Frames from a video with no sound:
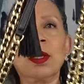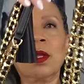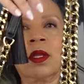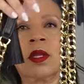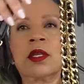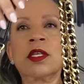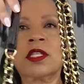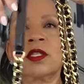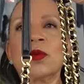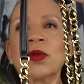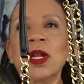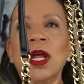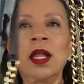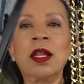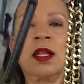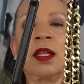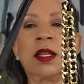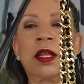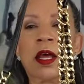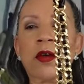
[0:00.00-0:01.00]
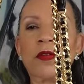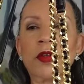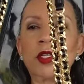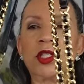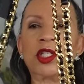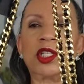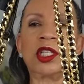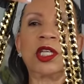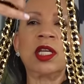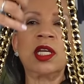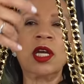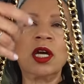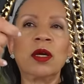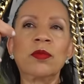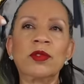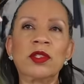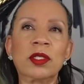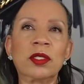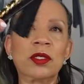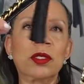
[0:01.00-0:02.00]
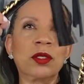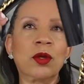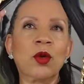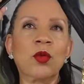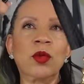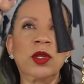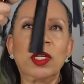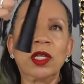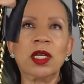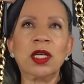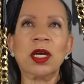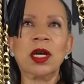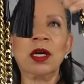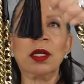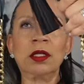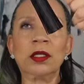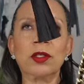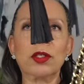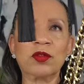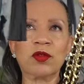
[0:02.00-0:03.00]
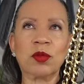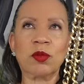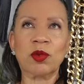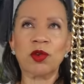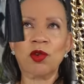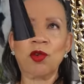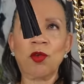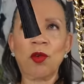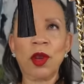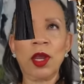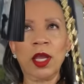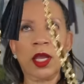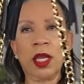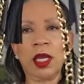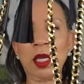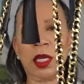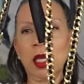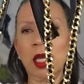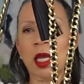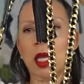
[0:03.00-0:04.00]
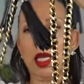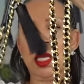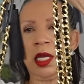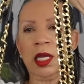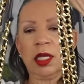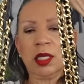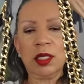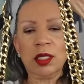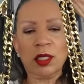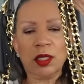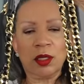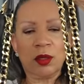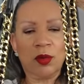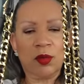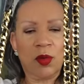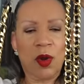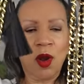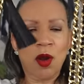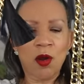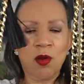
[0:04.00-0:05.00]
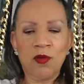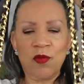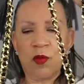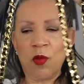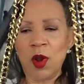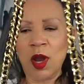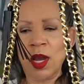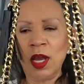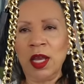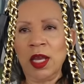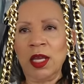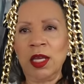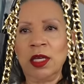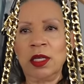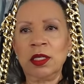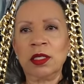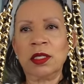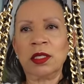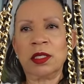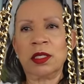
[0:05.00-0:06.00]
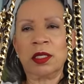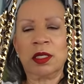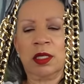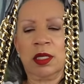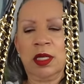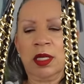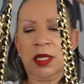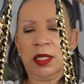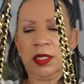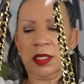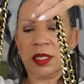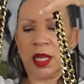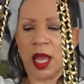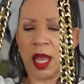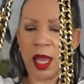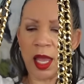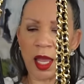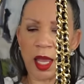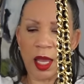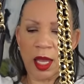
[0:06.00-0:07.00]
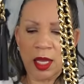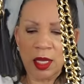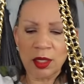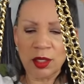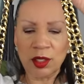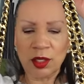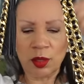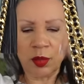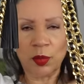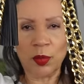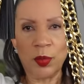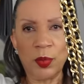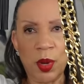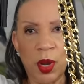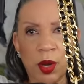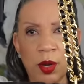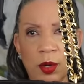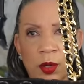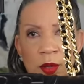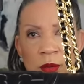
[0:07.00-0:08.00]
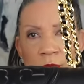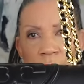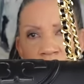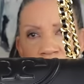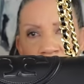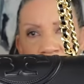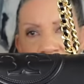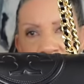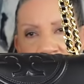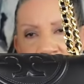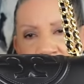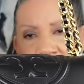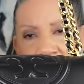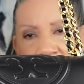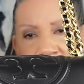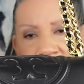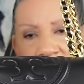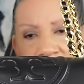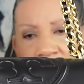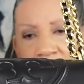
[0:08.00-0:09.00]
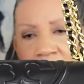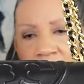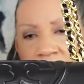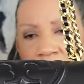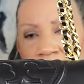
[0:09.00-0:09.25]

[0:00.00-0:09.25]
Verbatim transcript: this one I love, and she comes in so many colors from gray to off-white to tan to bone. I think it's called